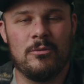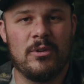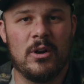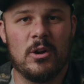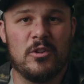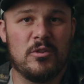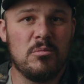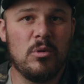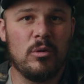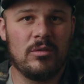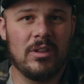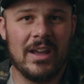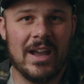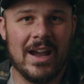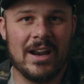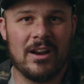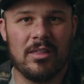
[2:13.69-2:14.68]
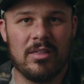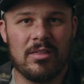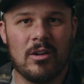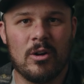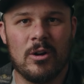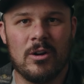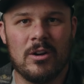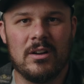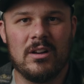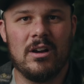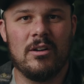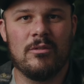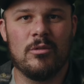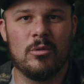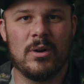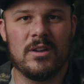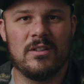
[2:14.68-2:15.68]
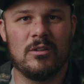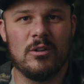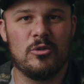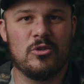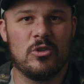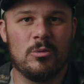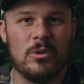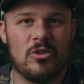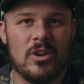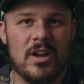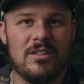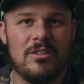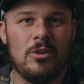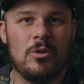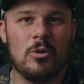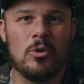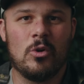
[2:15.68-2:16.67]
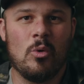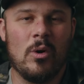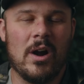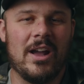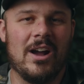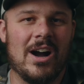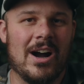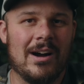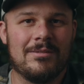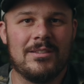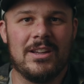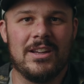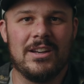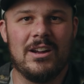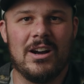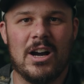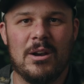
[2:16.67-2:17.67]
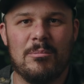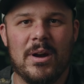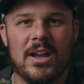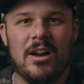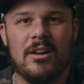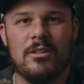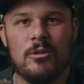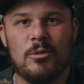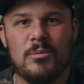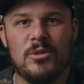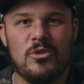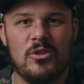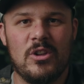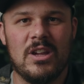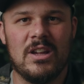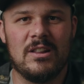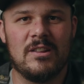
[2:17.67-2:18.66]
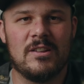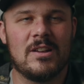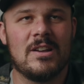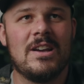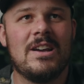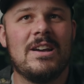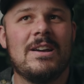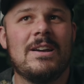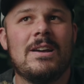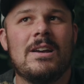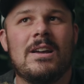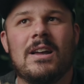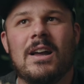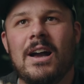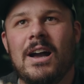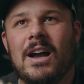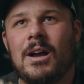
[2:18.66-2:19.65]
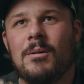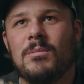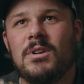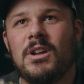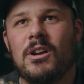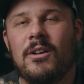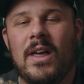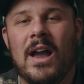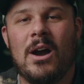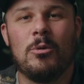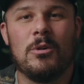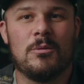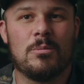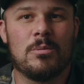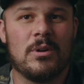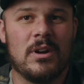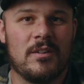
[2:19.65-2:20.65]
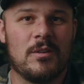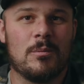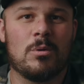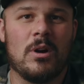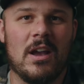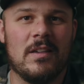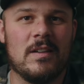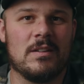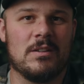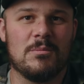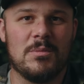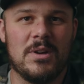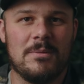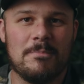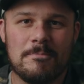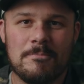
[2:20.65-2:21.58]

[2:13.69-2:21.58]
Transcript: very smoothly at 1/3 of the resolution, which I do quite often on my other machines, you know, that was pretty surprising to me.